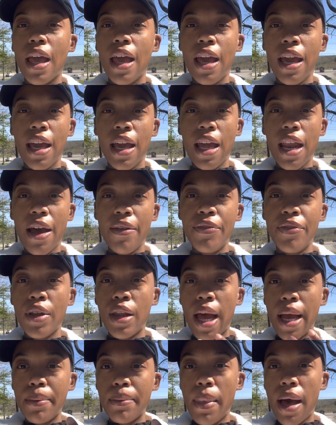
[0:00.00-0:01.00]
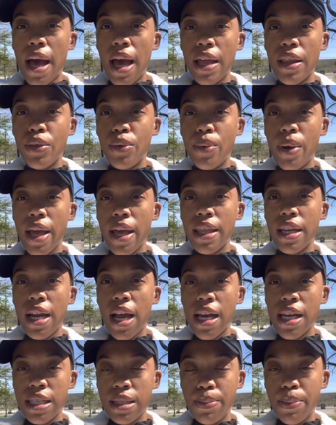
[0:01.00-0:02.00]
And I feel like the way that
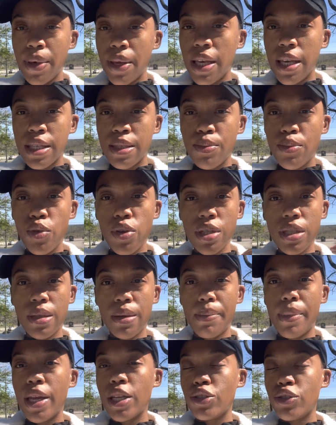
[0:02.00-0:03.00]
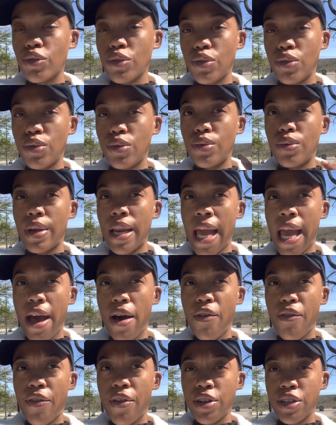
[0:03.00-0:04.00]
I speak is more symmetrical
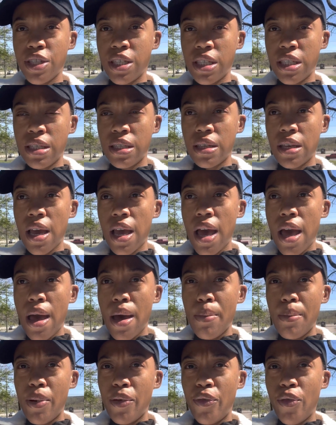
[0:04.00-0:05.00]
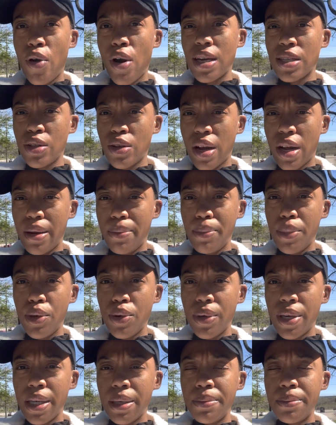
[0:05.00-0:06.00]
now versus before I started
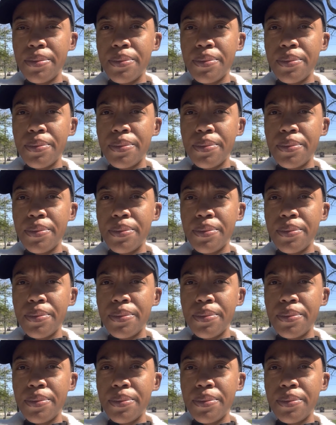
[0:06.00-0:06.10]
mewing.